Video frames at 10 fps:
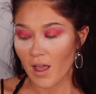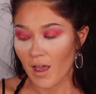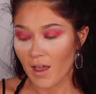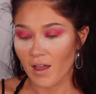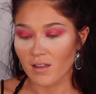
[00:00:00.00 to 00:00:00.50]

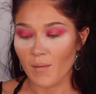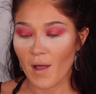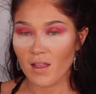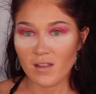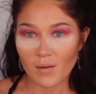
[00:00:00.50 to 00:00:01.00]
And the
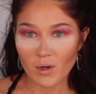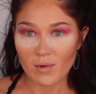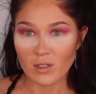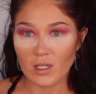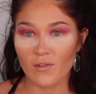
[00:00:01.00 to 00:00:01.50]
palette that I'm going to
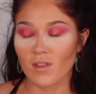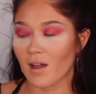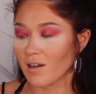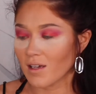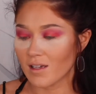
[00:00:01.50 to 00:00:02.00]
be using for
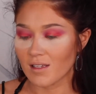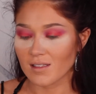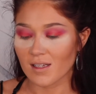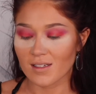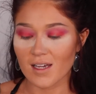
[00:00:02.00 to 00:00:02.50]
that
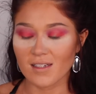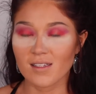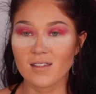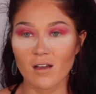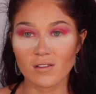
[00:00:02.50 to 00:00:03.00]
is
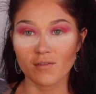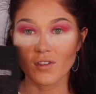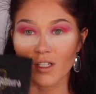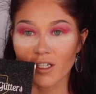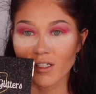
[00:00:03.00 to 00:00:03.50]
Texas House of
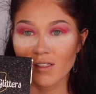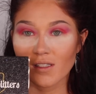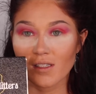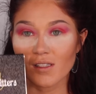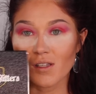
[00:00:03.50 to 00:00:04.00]
Glitters.
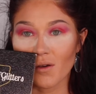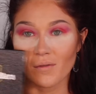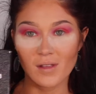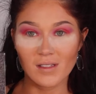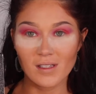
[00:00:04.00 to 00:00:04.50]
So
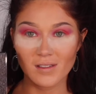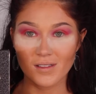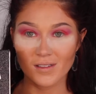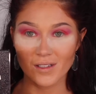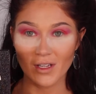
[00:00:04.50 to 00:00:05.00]
this
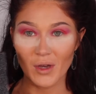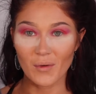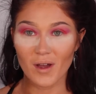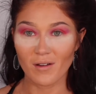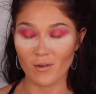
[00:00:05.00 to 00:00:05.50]
is, you
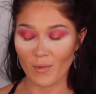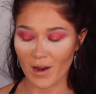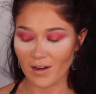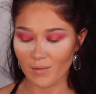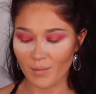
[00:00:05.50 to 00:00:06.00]
know, another
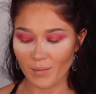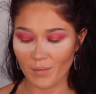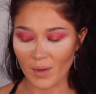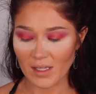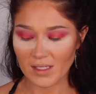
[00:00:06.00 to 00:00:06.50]
brand
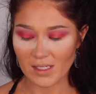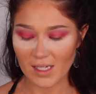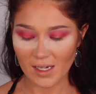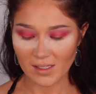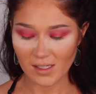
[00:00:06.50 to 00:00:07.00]
based in
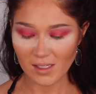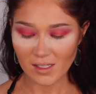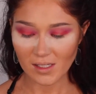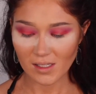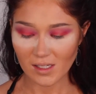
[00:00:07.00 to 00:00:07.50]

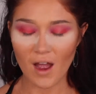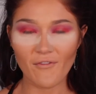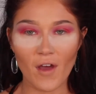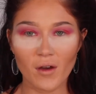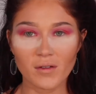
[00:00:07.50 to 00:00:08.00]
Texas. I
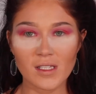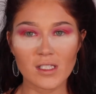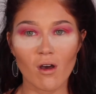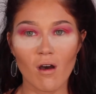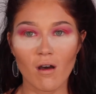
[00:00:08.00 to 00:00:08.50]
found this
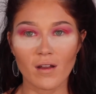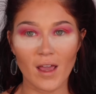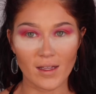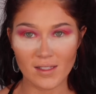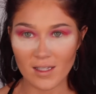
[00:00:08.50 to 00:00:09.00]
on
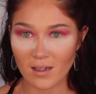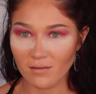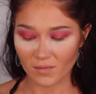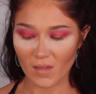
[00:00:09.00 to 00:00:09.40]
Etsy.